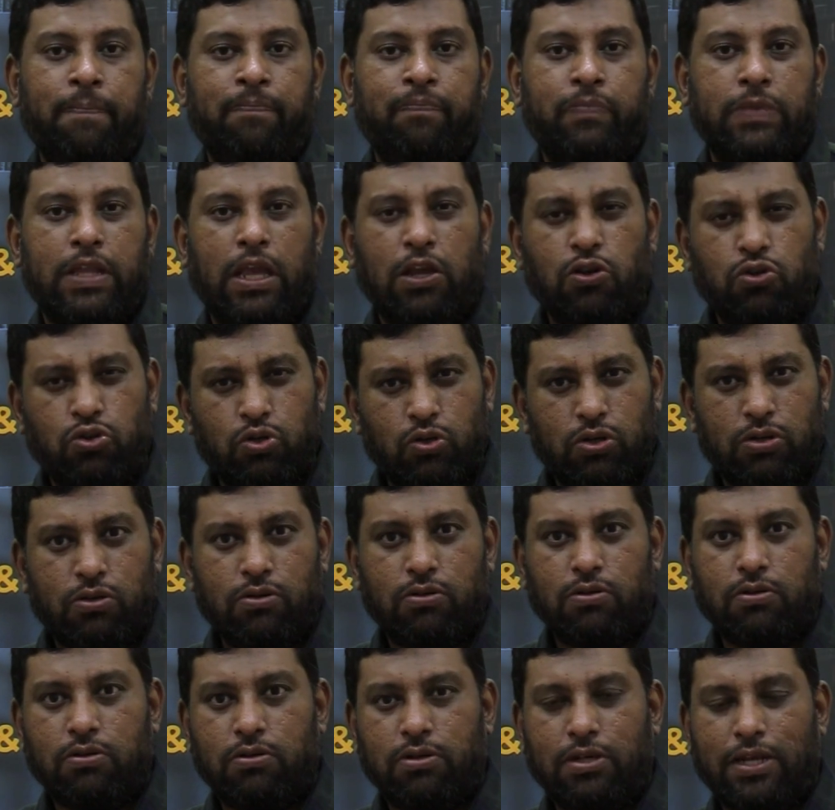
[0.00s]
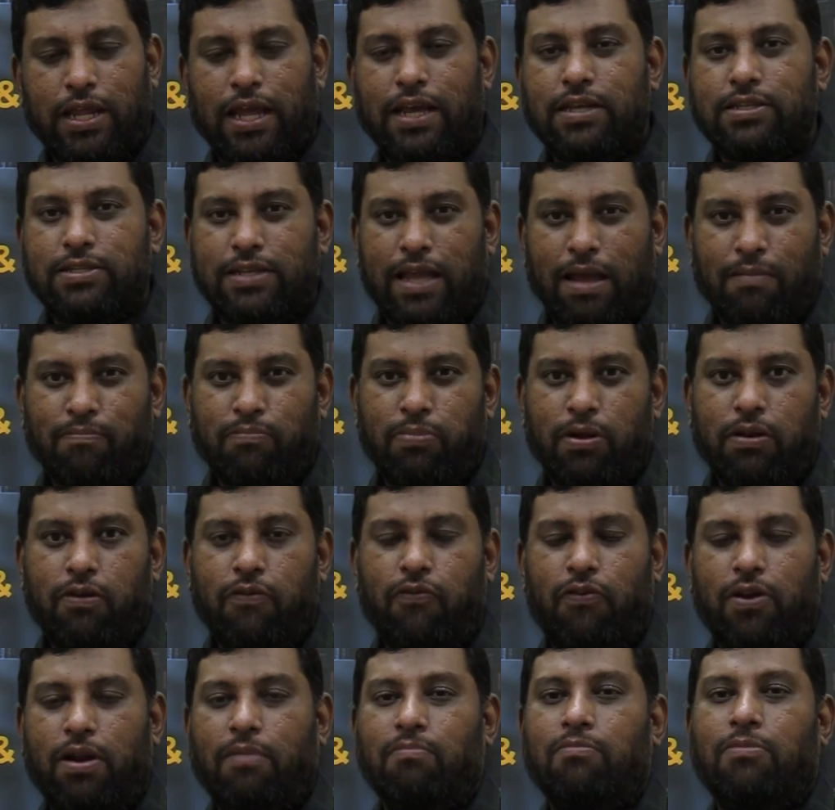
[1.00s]
they used to take sample
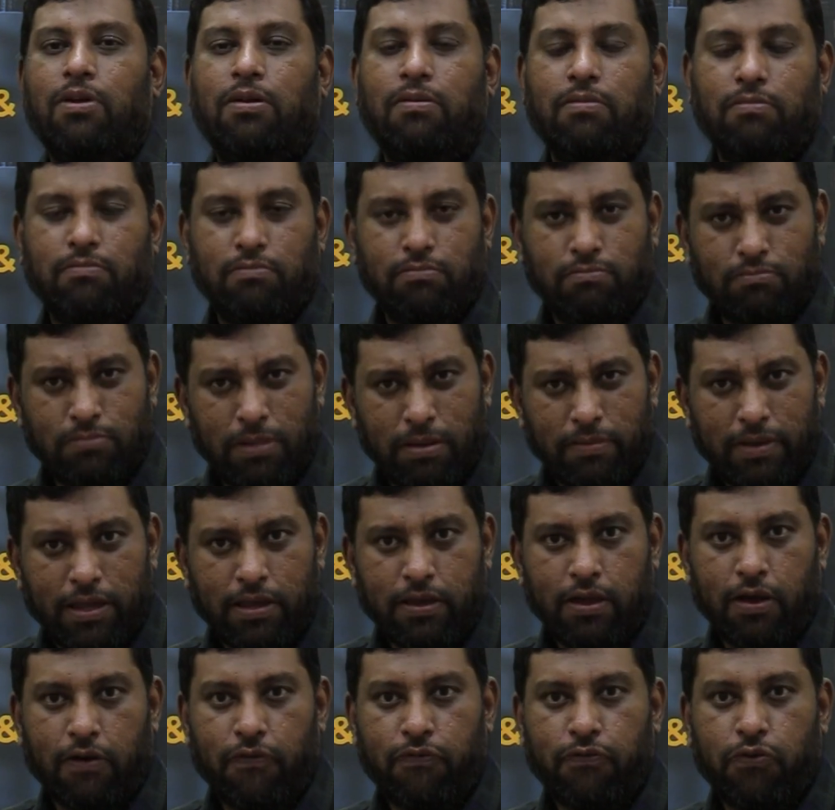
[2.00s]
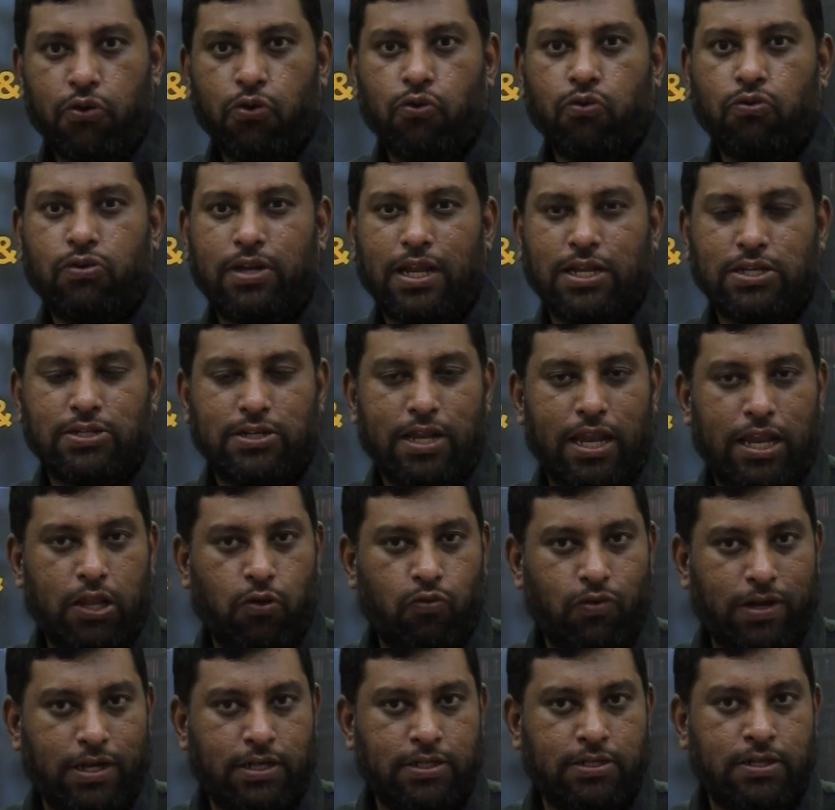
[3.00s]
from maybe a few textile
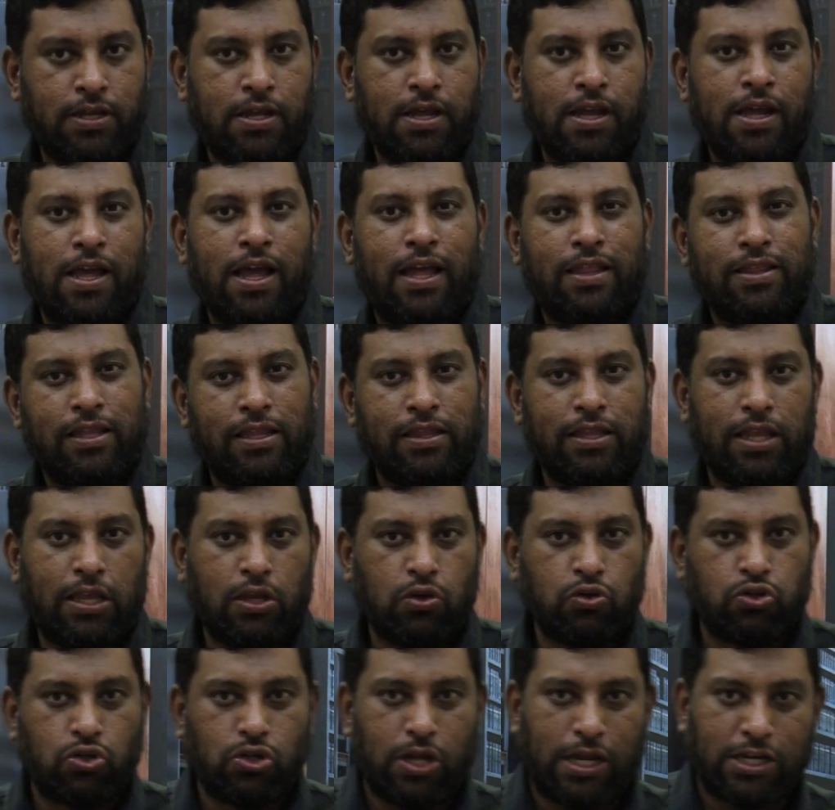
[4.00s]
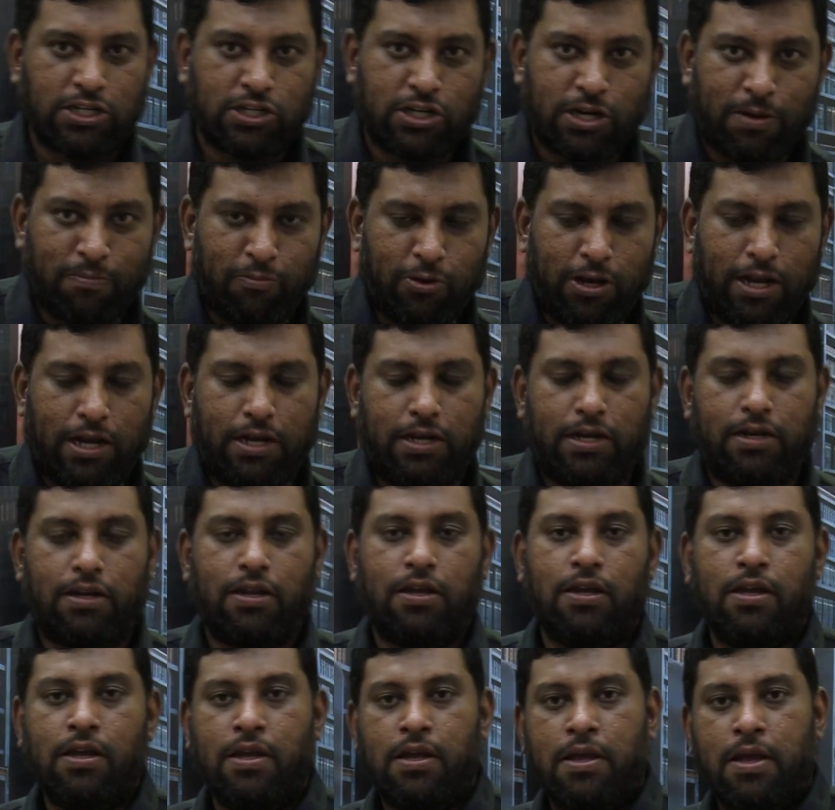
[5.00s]
units, then they used to extrapolate it.
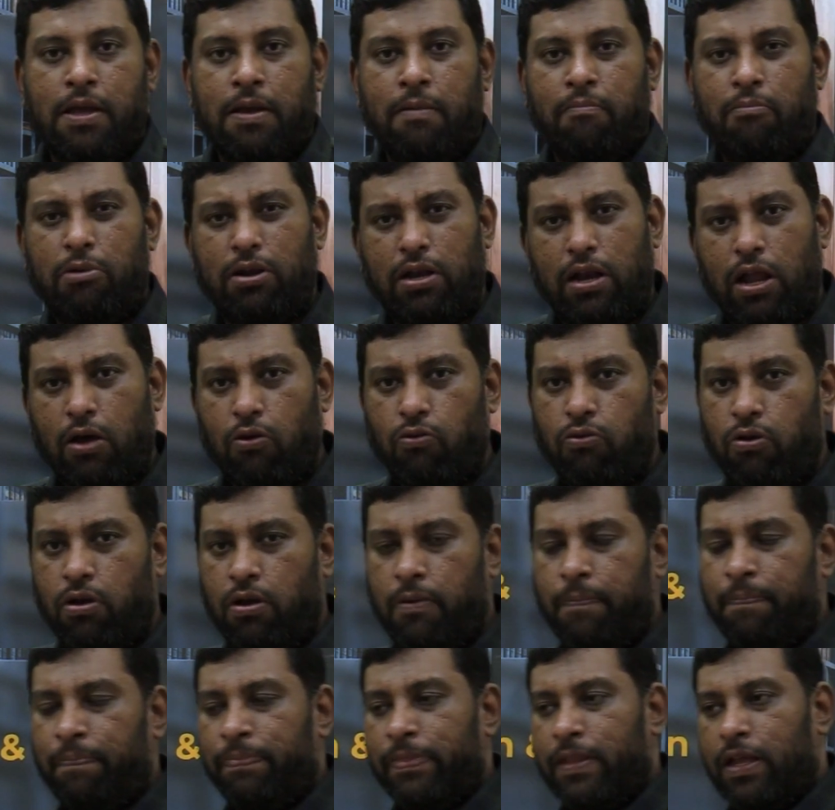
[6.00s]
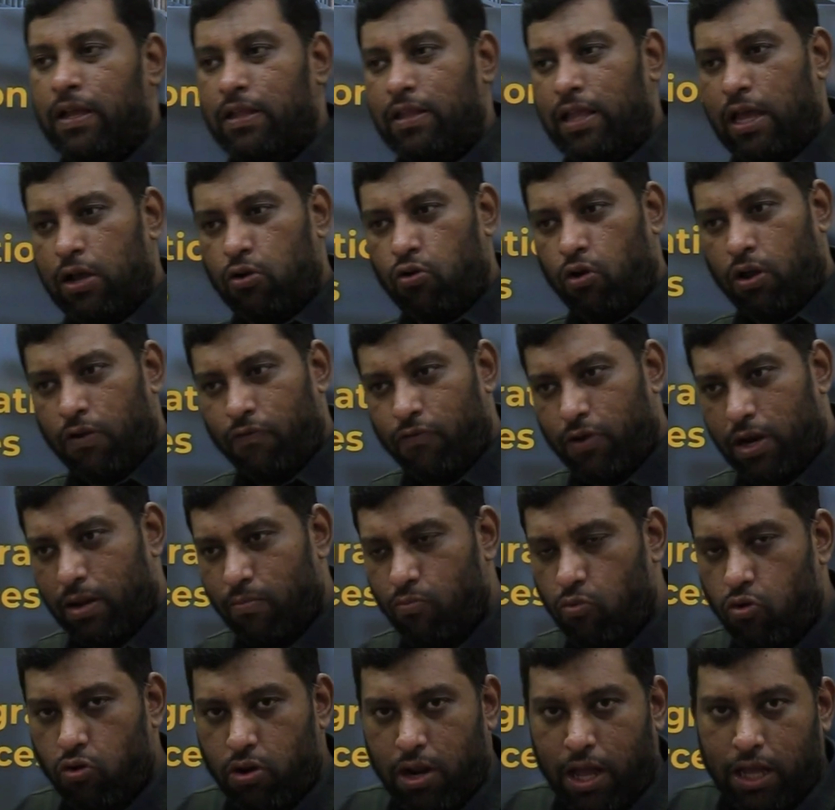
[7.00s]
But now they are going for a
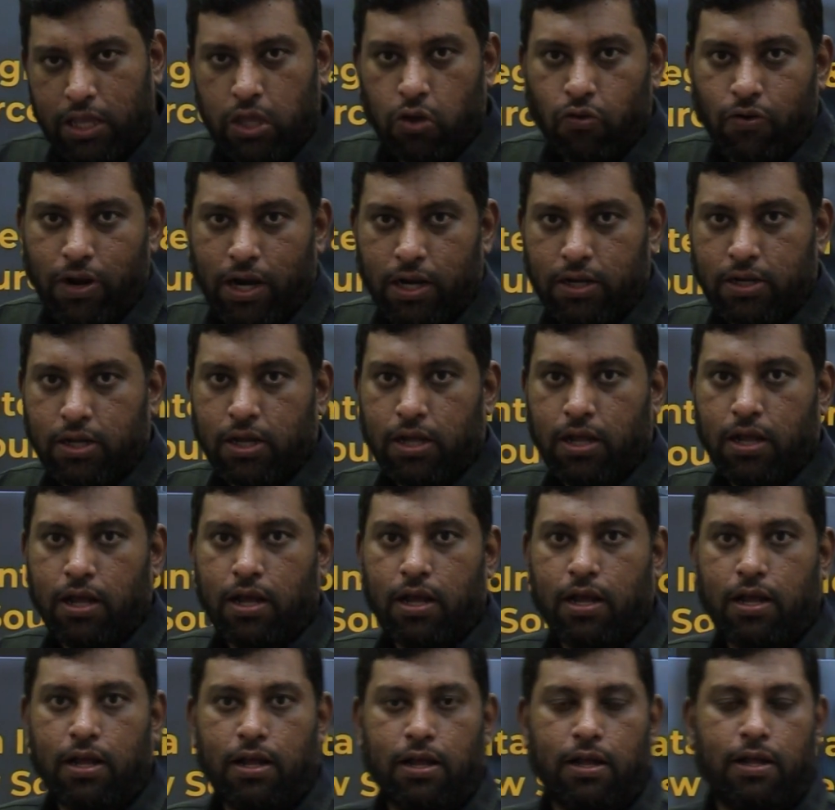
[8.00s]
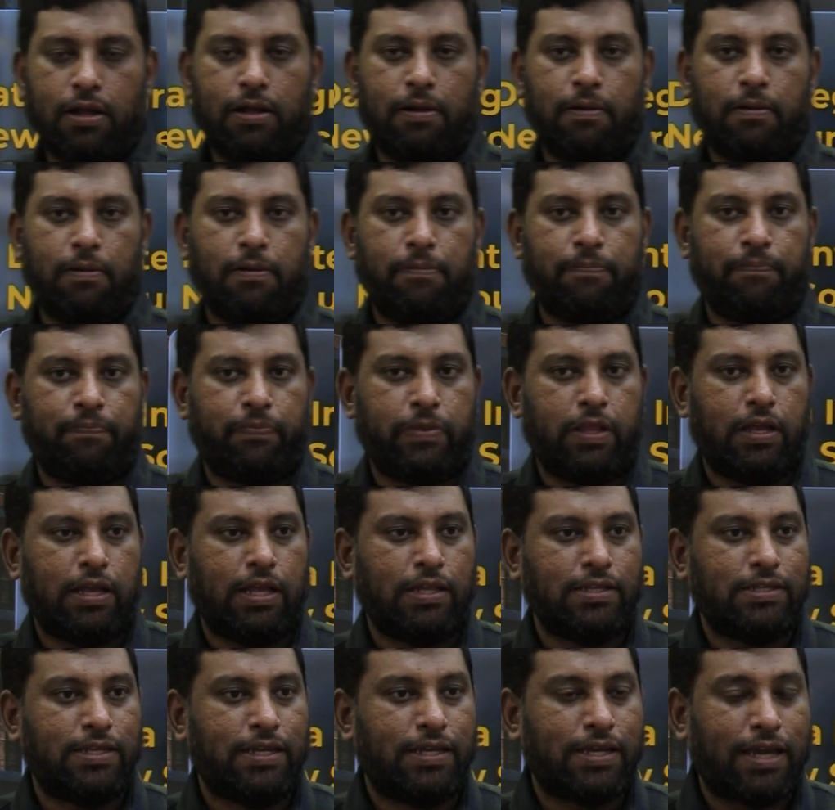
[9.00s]
more accurate, you
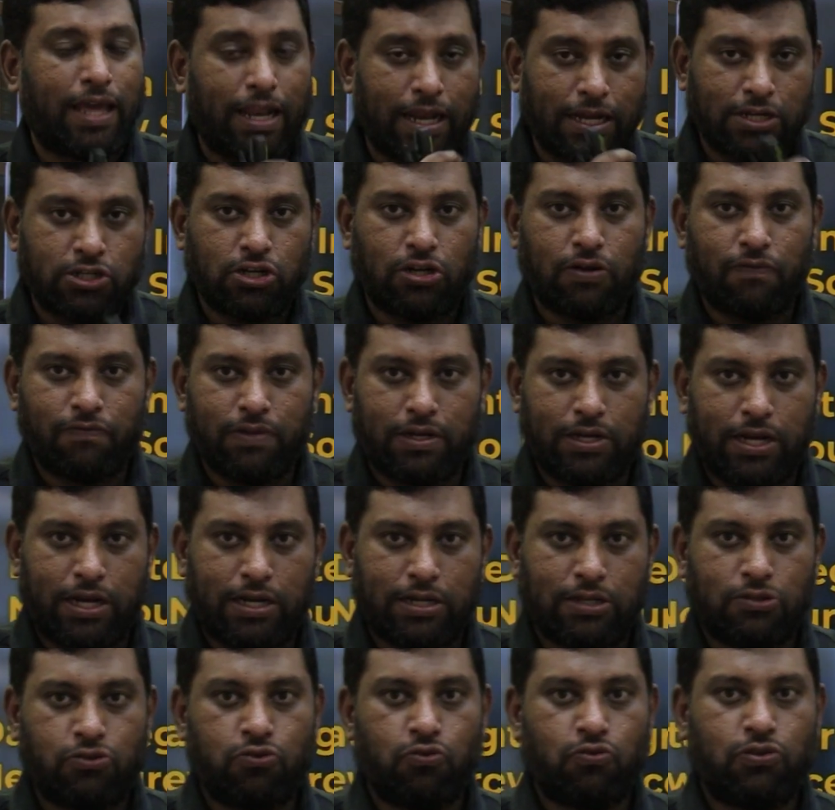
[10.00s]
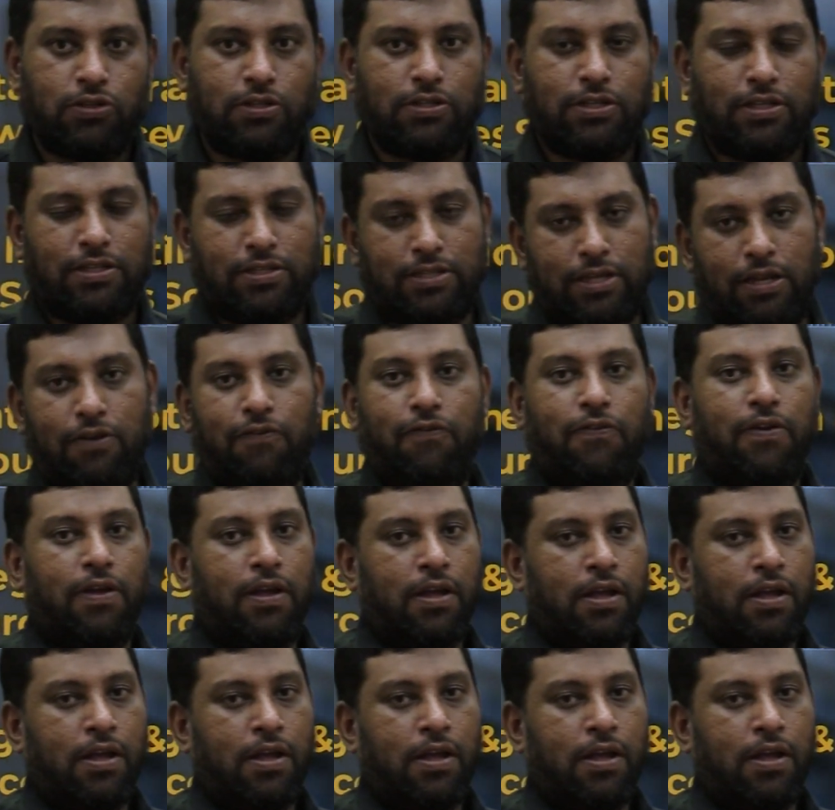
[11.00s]
can say, collection of the data sources itself.